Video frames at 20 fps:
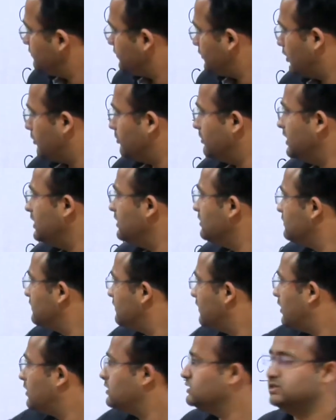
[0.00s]
from me
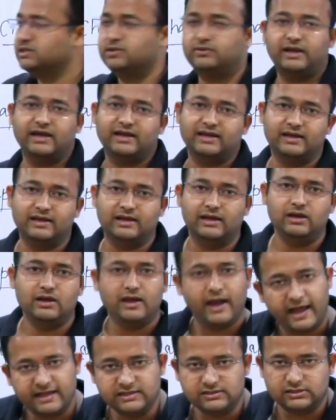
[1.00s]
for geotechnical
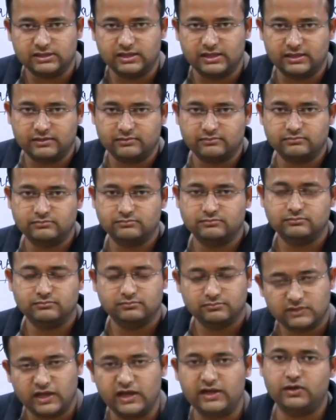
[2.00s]
engineering.
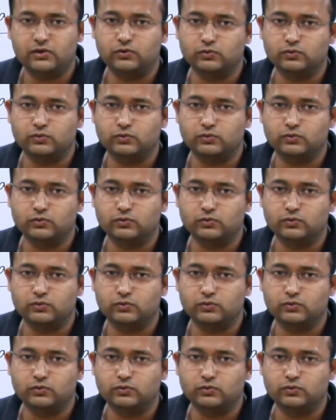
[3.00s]
Thank